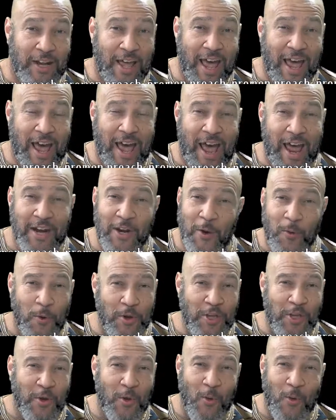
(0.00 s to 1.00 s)
I know
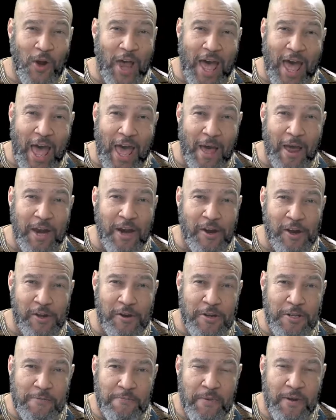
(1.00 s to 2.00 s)
where you're going. I hear you
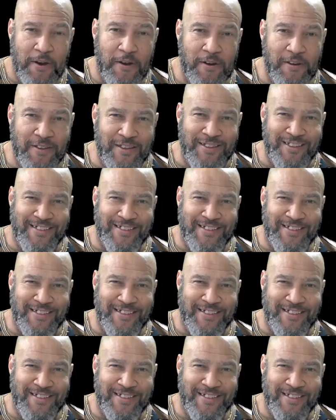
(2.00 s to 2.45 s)
in the spirit.